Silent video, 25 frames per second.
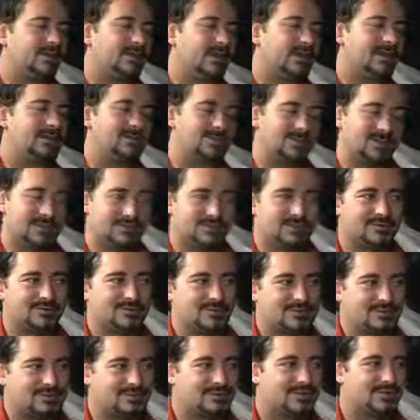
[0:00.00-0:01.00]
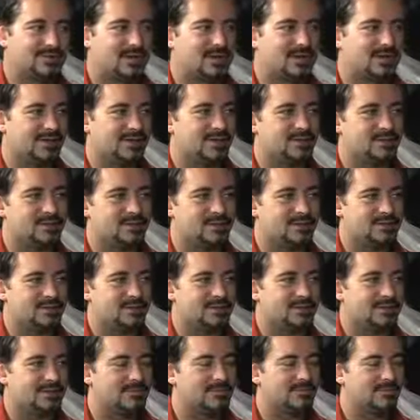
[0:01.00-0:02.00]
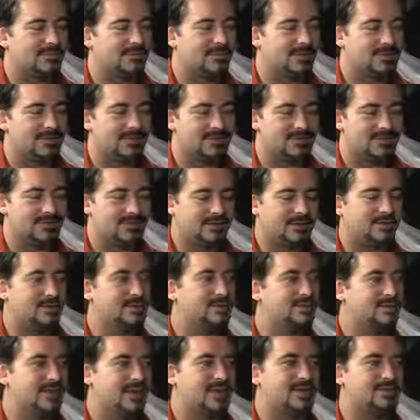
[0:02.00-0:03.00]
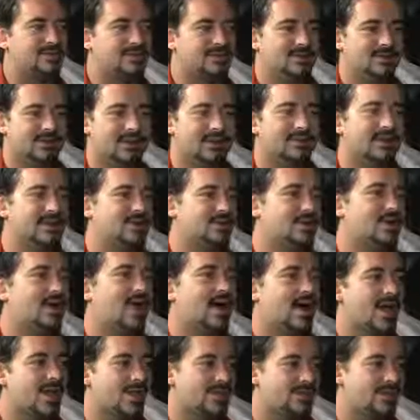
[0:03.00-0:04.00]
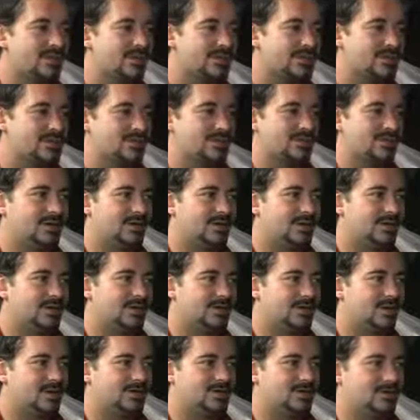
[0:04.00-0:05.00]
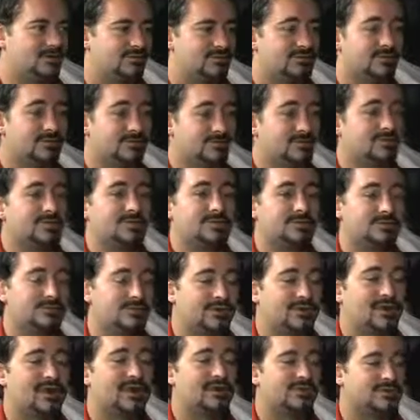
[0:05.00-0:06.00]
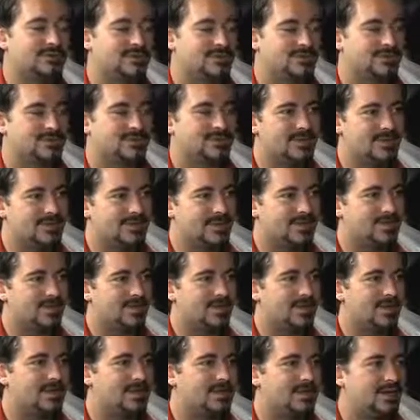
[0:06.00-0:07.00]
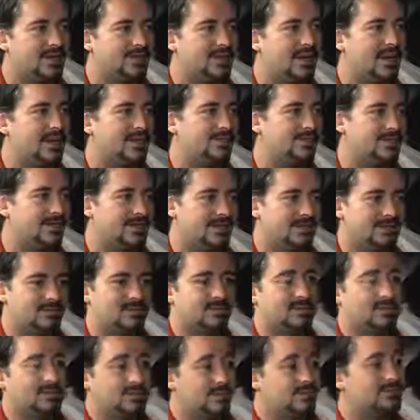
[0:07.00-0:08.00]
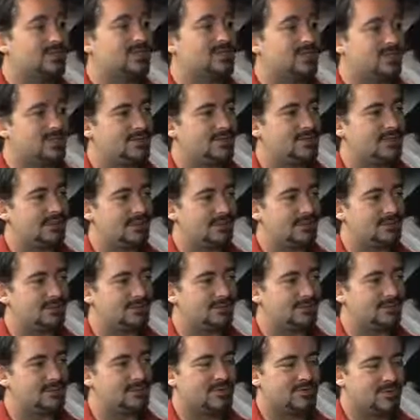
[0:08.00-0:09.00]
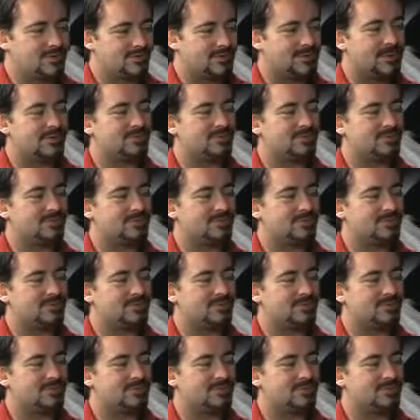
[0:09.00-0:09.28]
I asked this of Carl Urban as well. The movie has a much higher energy and sort of freneticism about it than we've seen in Trek before.